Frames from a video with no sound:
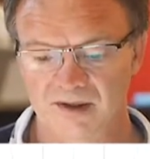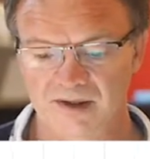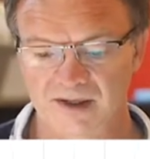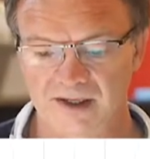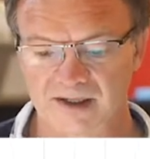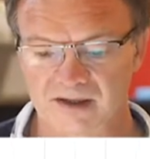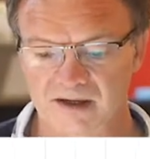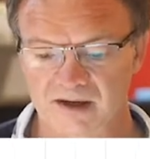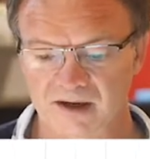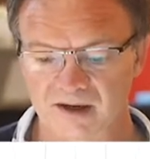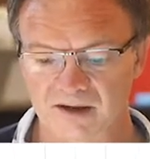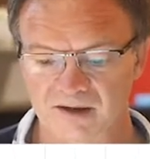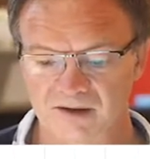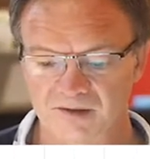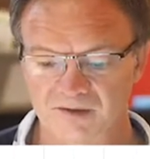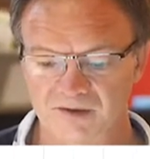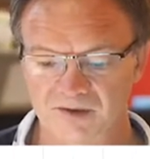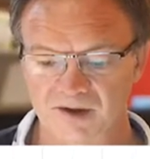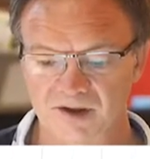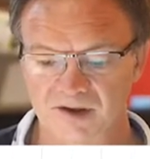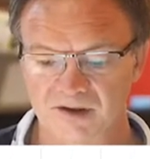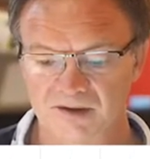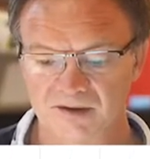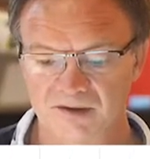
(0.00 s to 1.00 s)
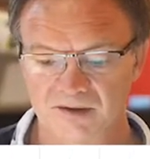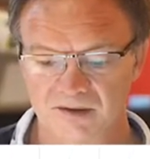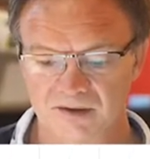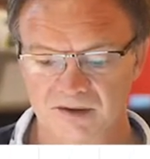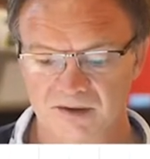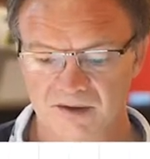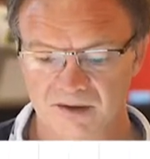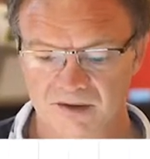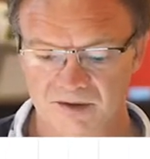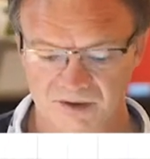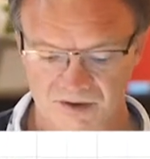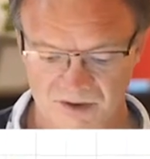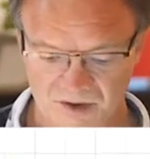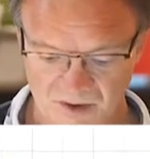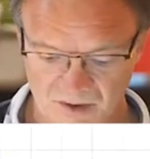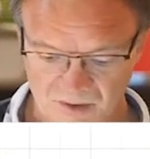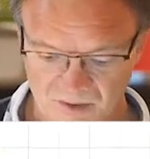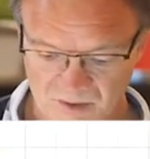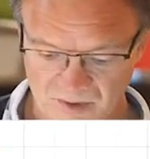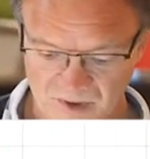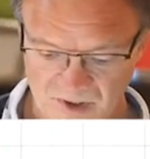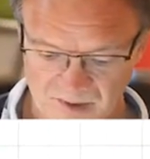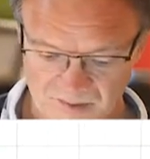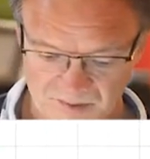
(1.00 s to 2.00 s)
that kind of thing.
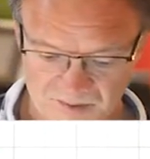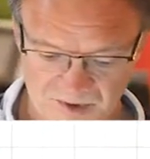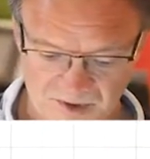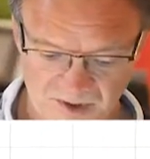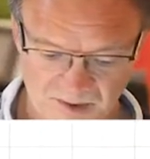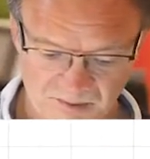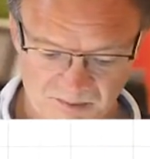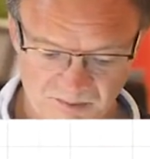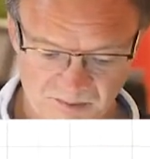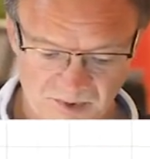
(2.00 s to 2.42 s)
So some